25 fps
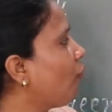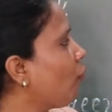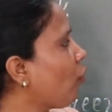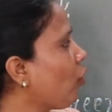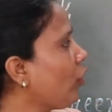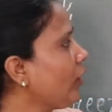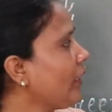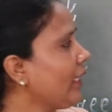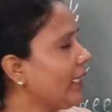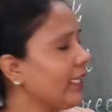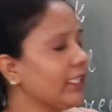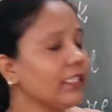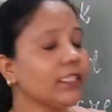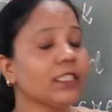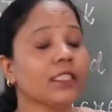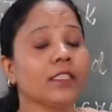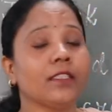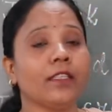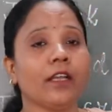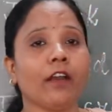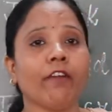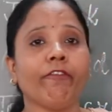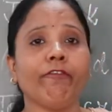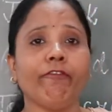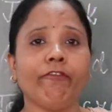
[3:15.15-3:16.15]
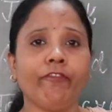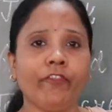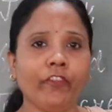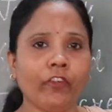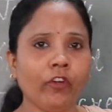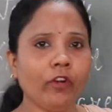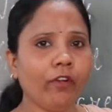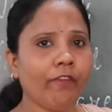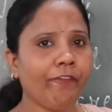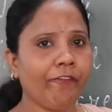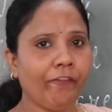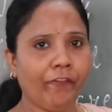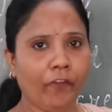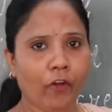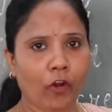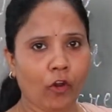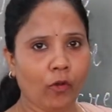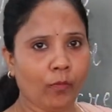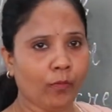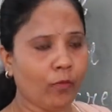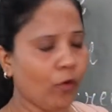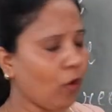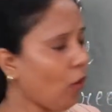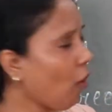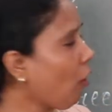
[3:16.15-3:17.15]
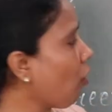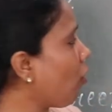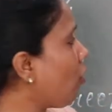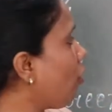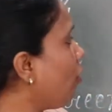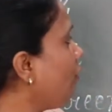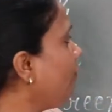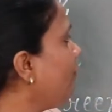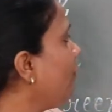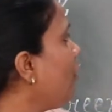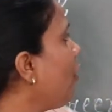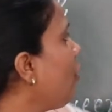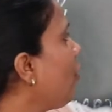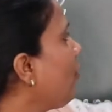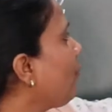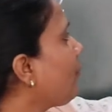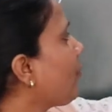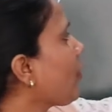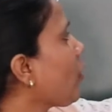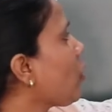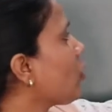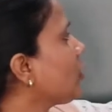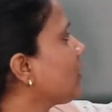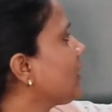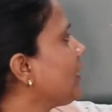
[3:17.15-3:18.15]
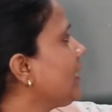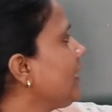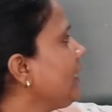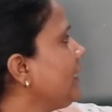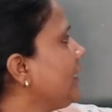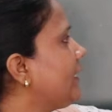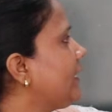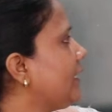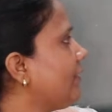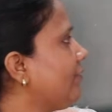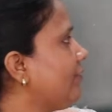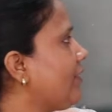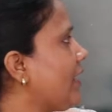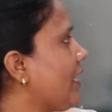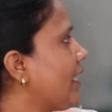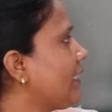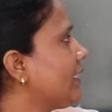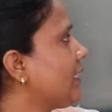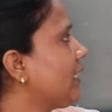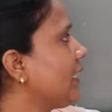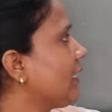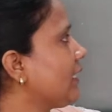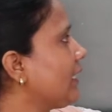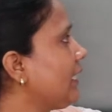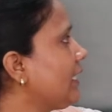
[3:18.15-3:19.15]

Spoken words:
what is the full form of processing device.